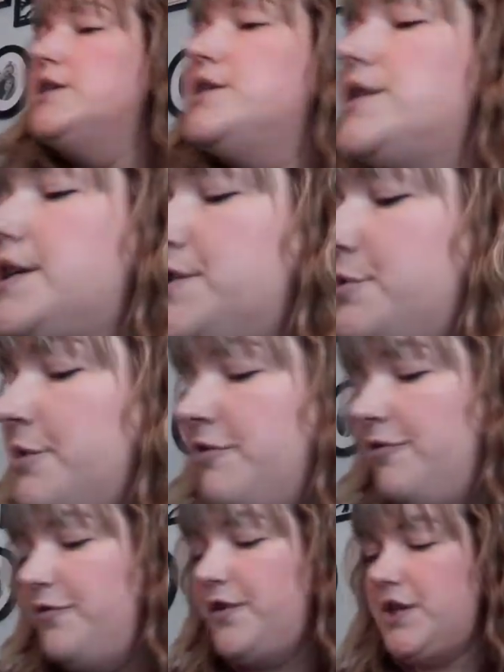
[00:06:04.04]
That's all my
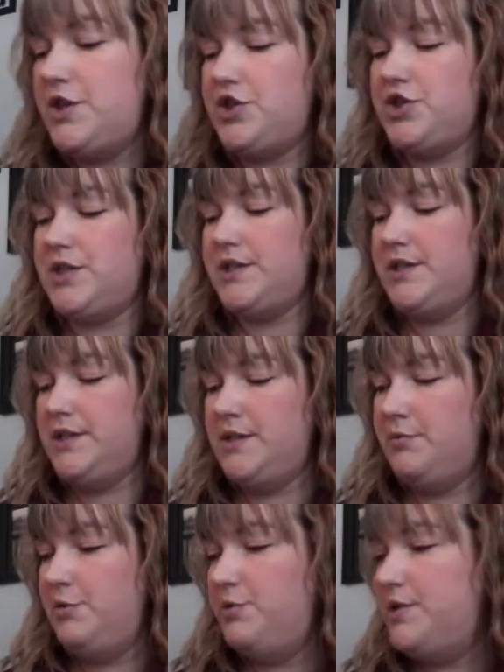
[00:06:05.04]
finishes. Let
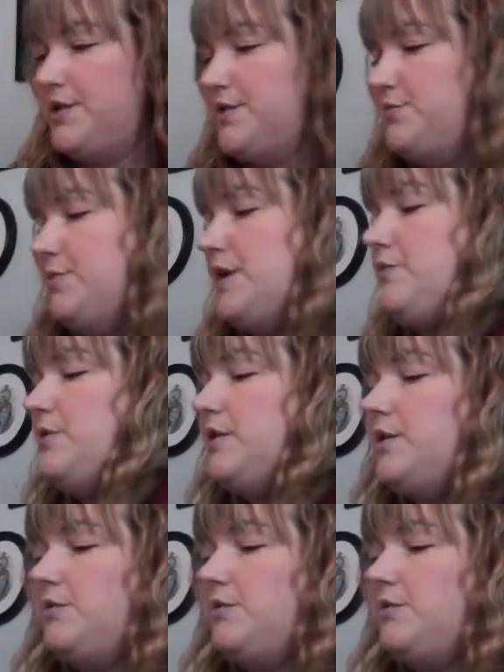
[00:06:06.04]
me put this away really